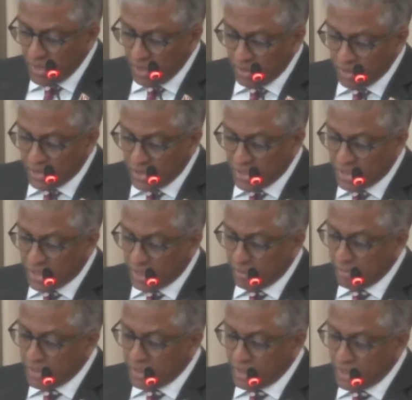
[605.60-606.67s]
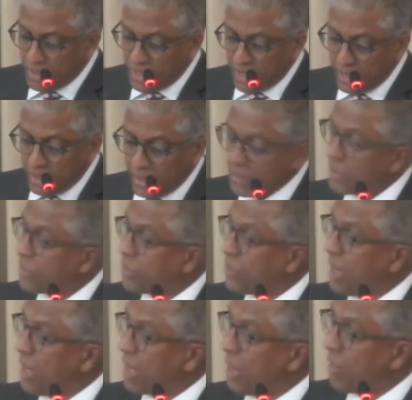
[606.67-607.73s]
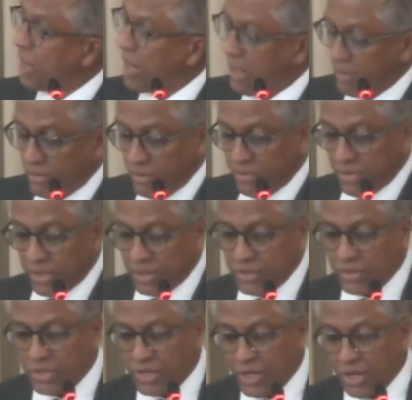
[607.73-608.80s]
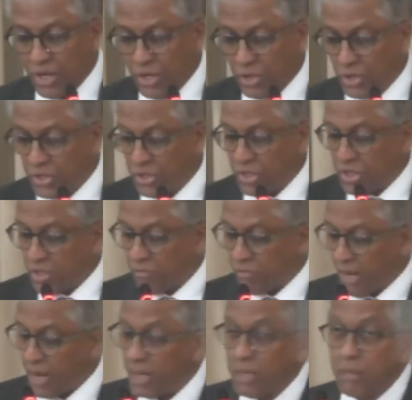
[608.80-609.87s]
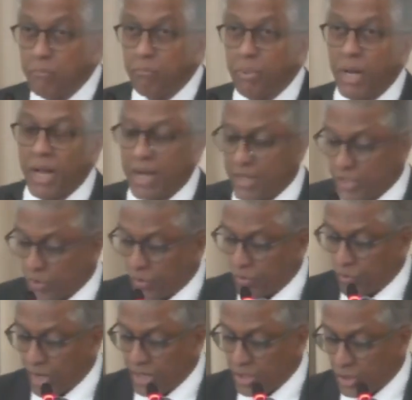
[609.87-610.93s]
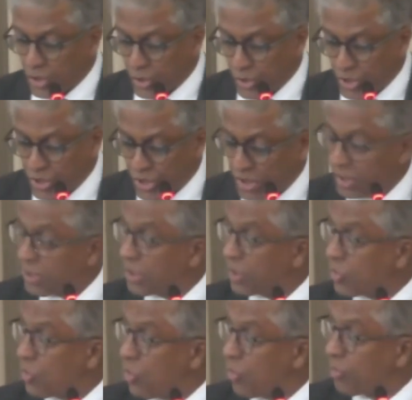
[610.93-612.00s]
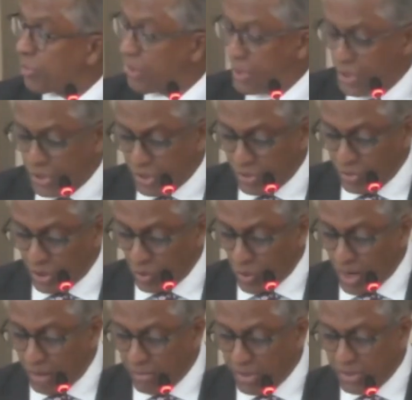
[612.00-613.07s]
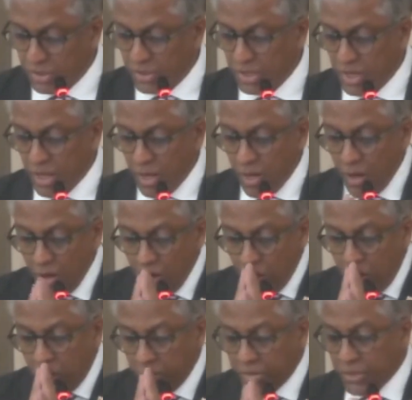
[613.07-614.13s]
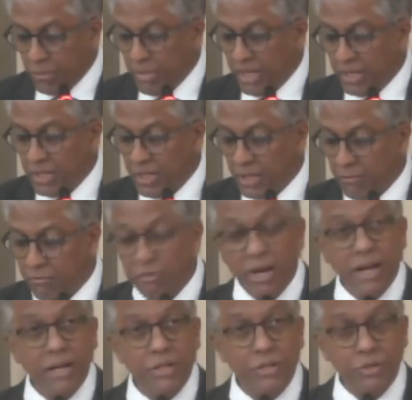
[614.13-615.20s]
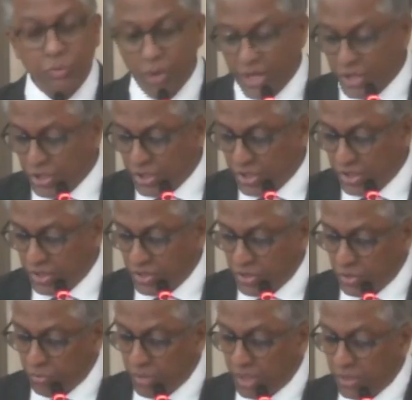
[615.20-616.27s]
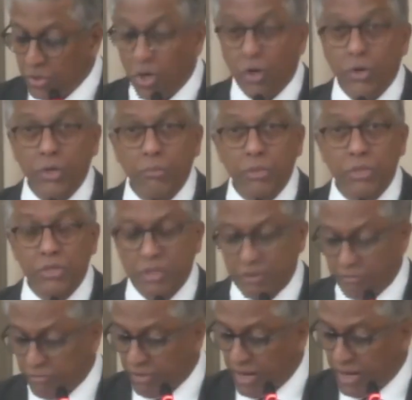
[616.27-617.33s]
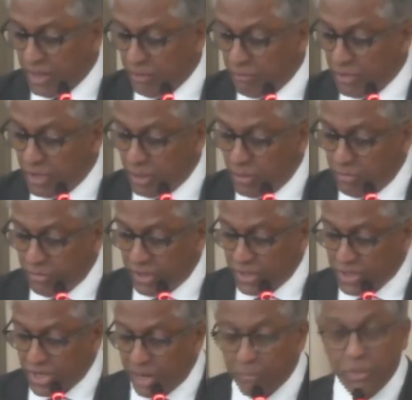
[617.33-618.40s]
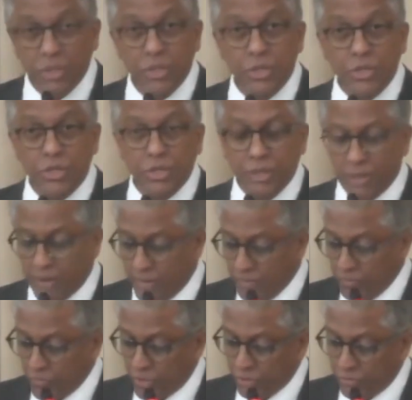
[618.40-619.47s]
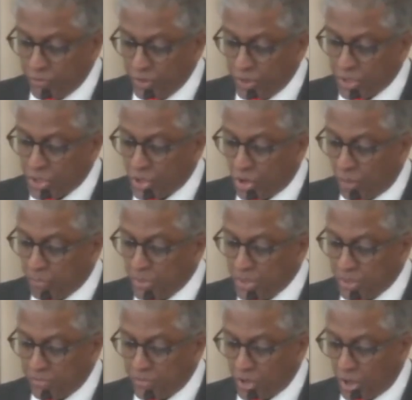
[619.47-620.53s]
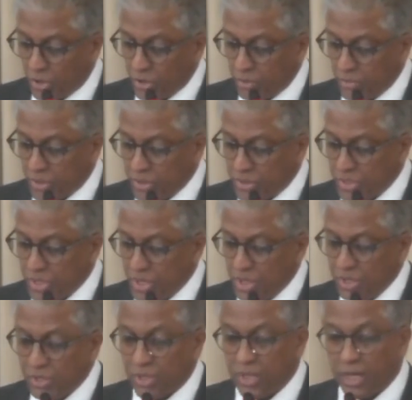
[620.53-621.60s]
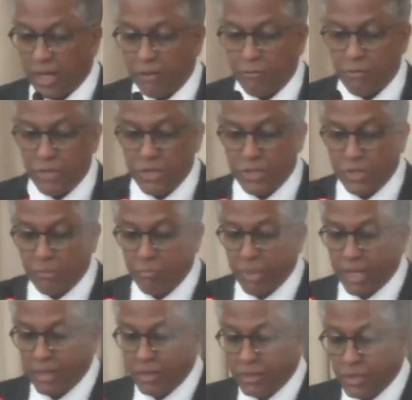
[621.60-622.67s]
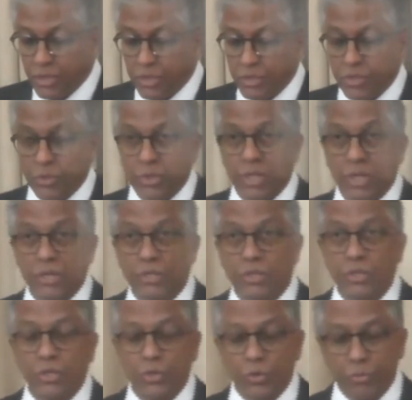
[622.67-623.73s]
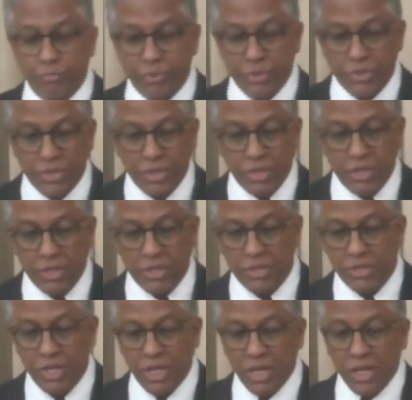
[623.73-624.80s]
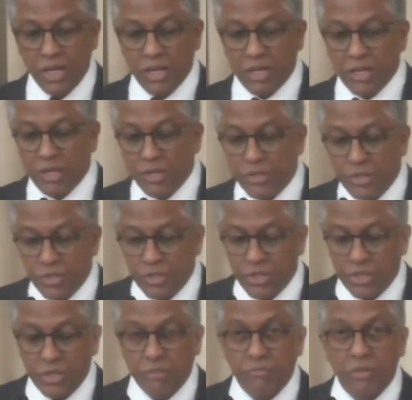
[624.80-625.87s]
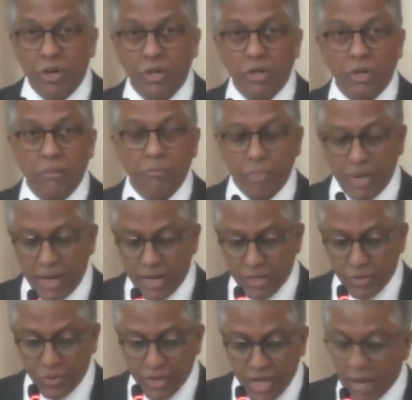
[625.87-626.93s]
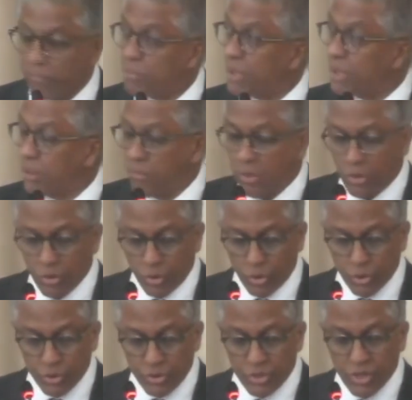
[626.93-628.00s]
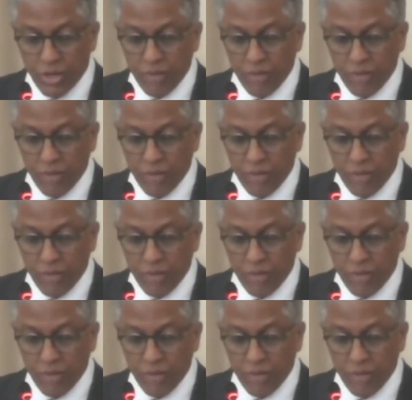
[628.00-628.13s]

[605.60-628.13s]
The system is intended, among other things, to certify compliance with registration and incorporation requirements, to maintain files and registers, to make documents on file available for examination, to furnish copies of documents, to collect fees and penalties, to institute proceedings in instances of non-compliance with applicable laws,